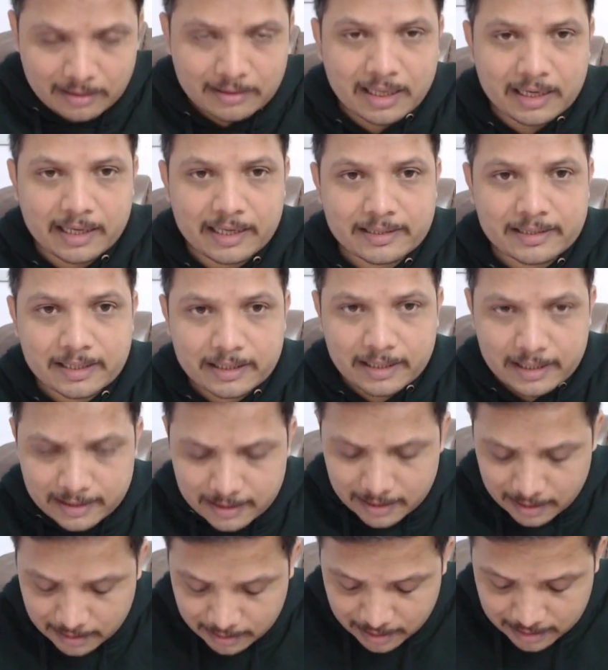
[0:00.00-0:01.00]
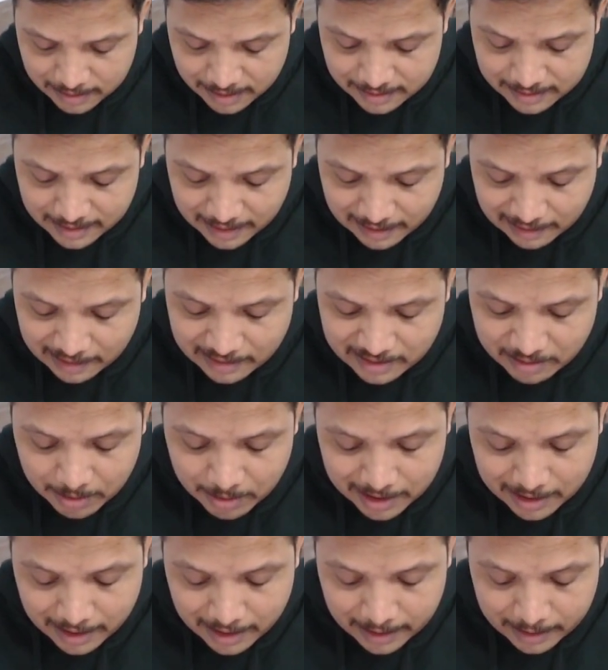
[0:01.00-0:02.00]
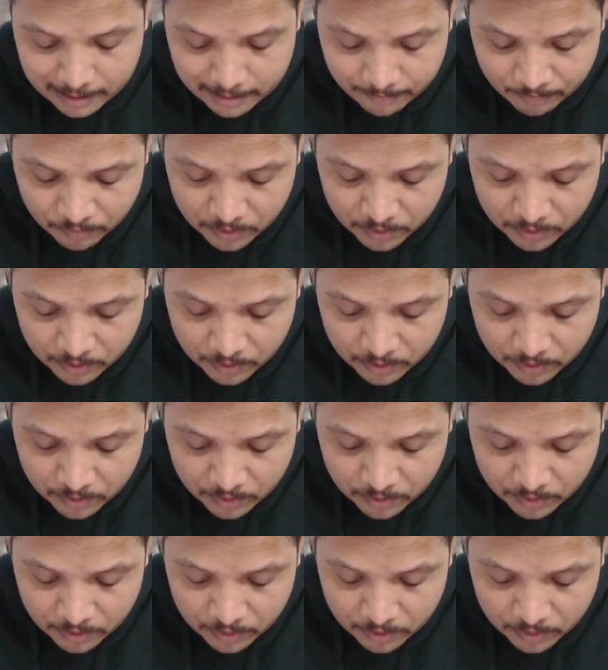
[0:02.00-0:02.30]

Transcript: The reason is this is negligible current